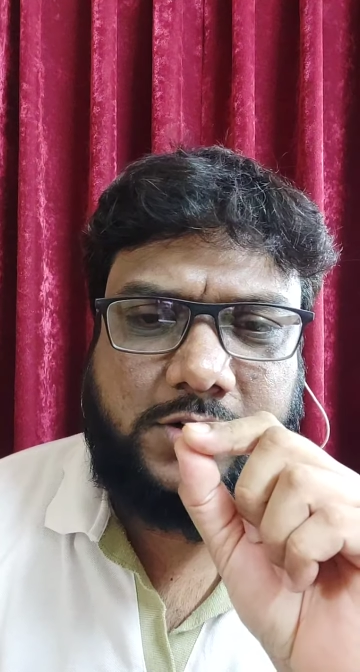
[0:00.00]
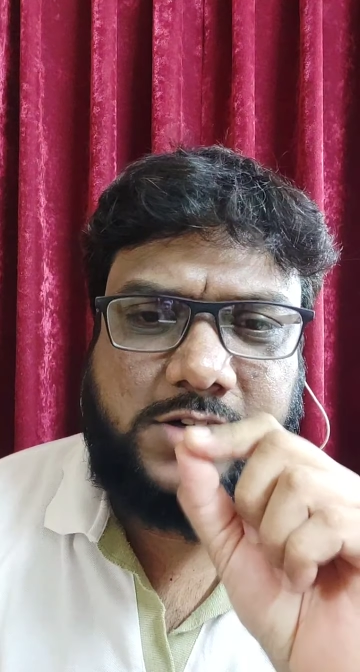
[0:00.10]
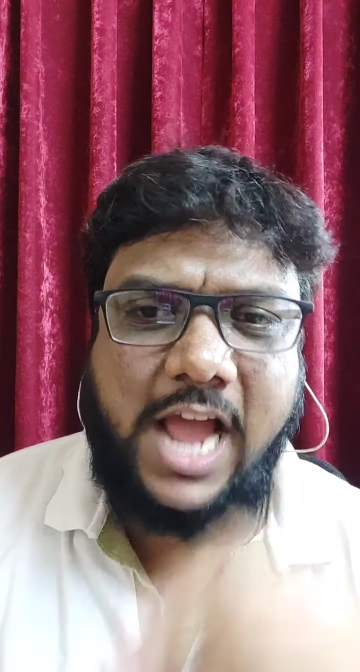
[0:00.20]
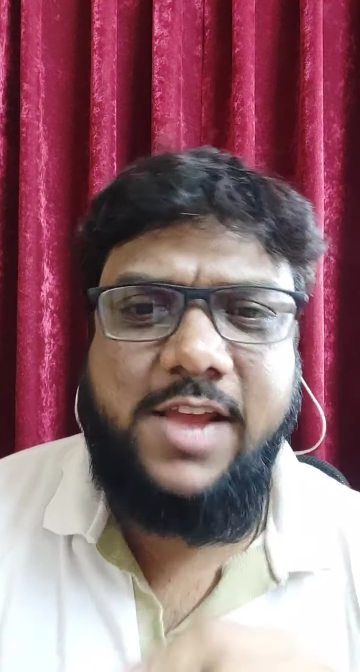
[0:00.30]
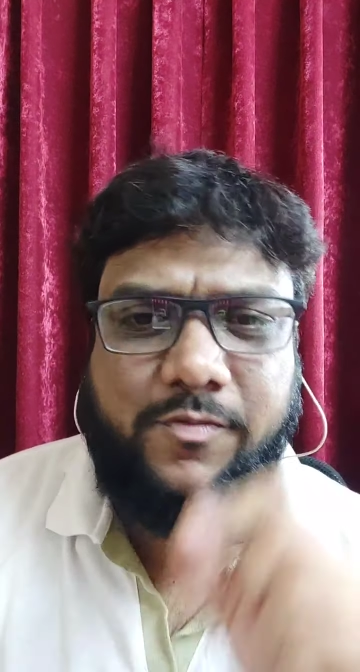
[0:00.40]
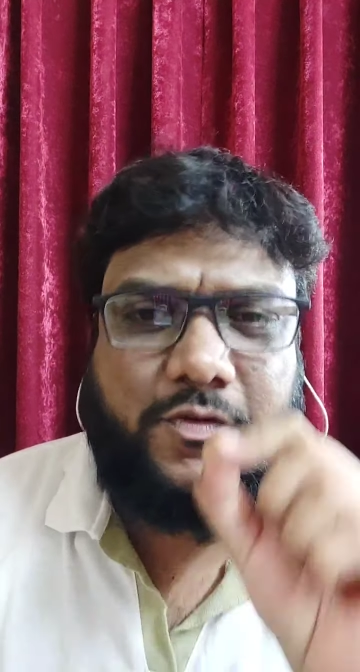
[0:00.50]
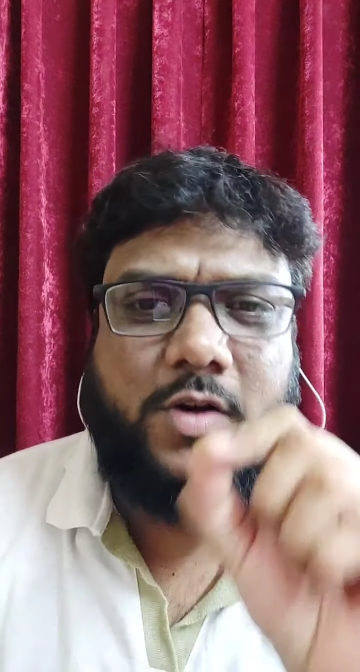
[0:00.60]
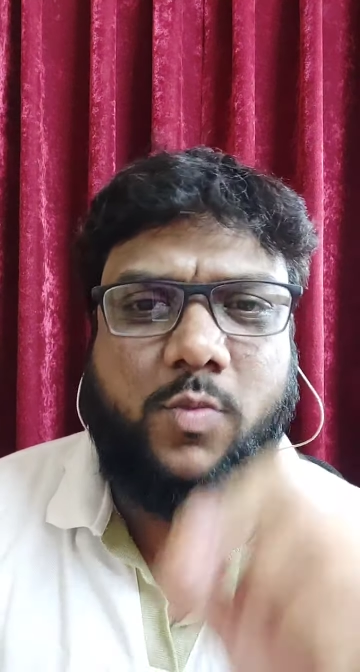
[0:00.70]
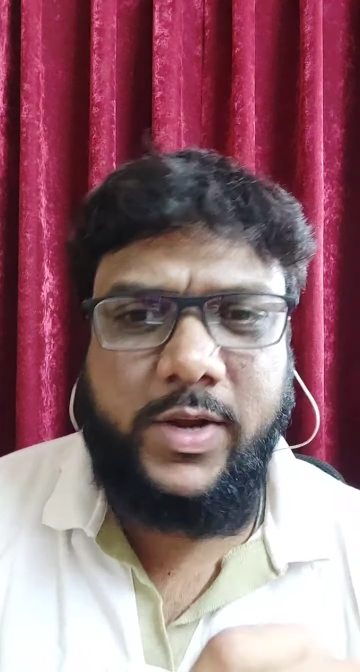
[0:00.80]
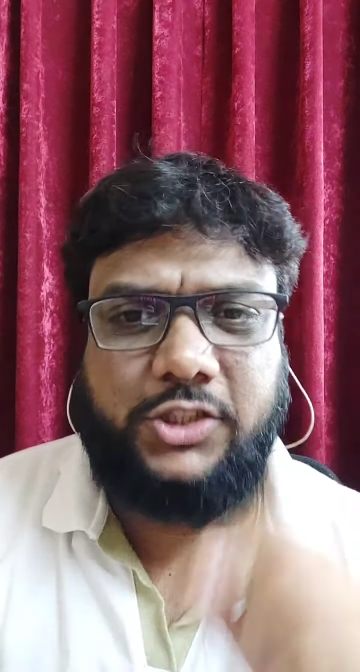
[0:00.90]
time for
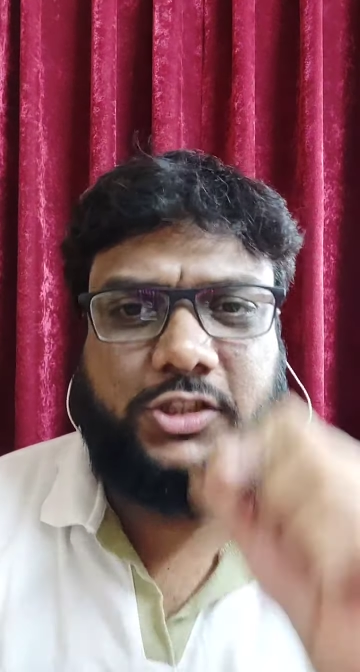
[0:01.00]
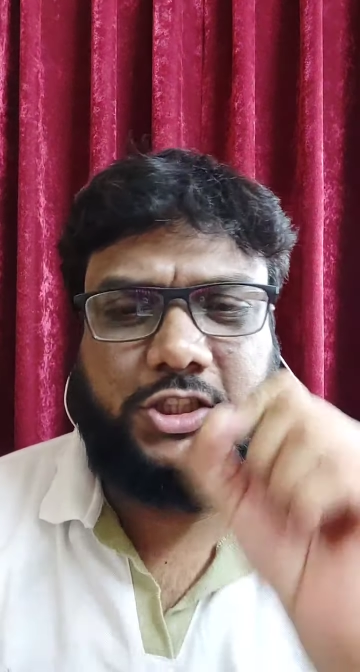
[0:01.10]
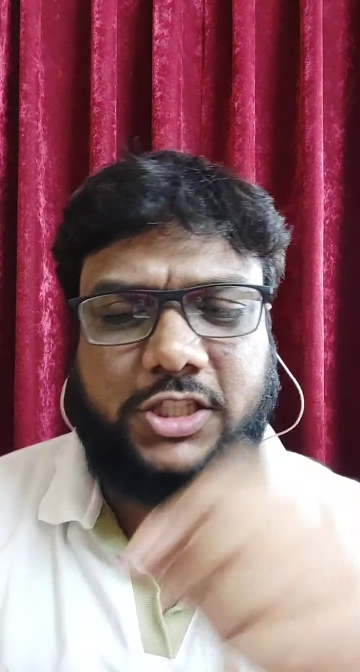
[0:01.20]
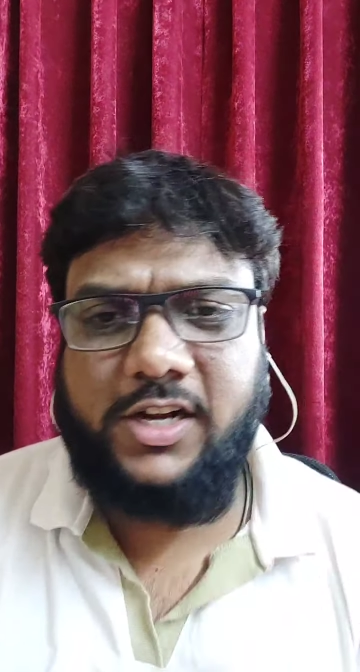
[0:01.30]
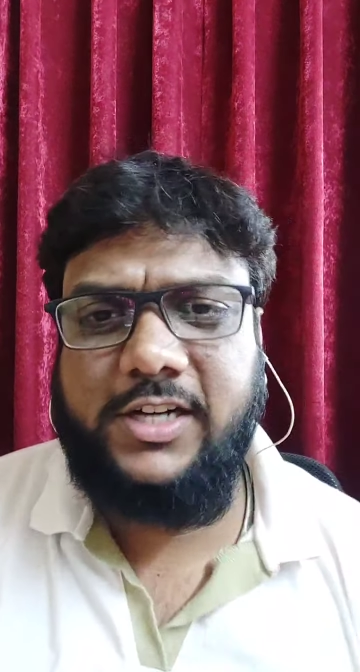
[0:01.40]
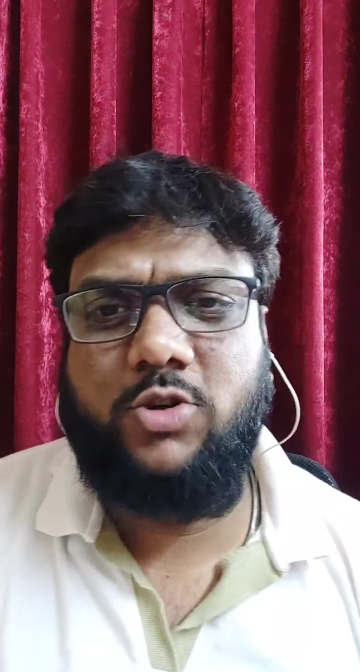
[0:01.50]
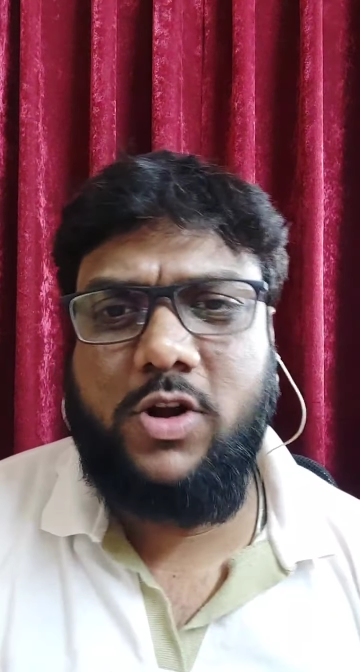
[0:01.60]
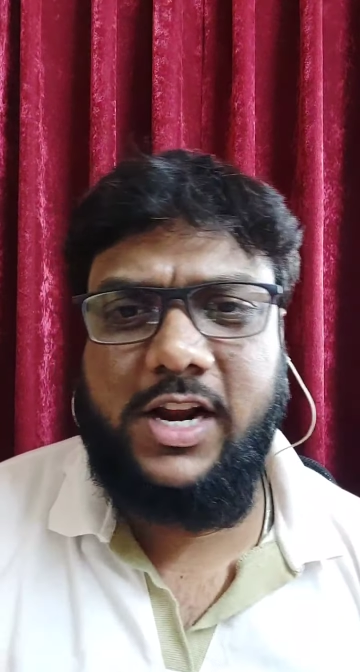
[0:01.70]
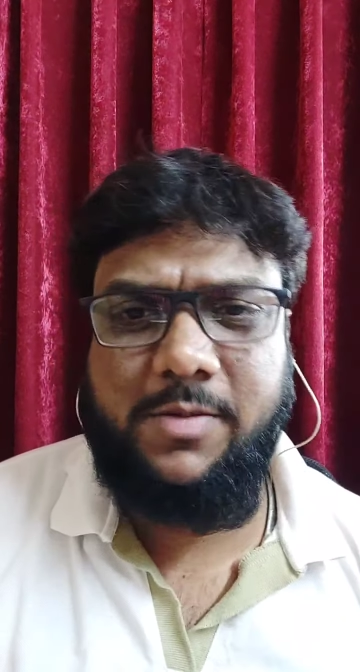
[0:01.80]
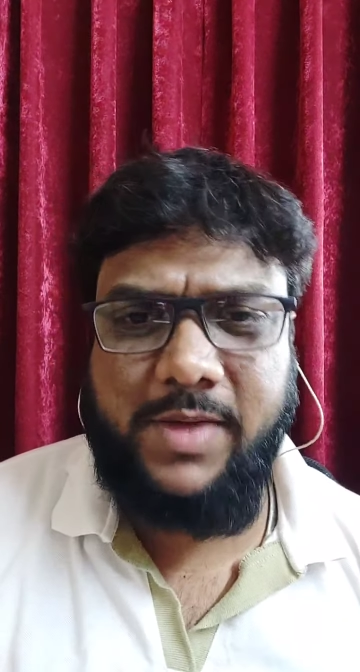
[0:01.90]
which the shutter is
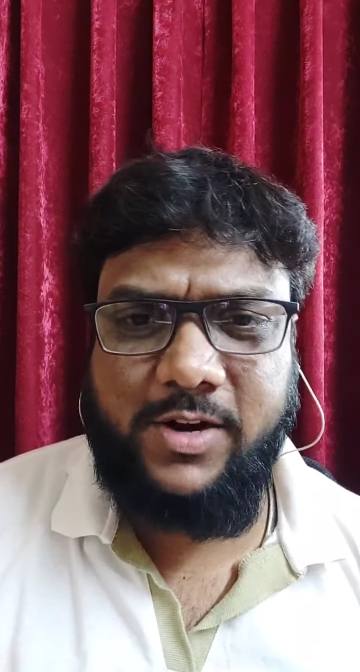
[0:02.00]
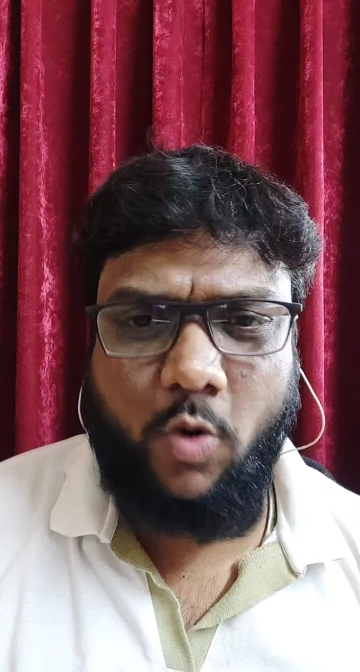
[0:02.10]
going to remain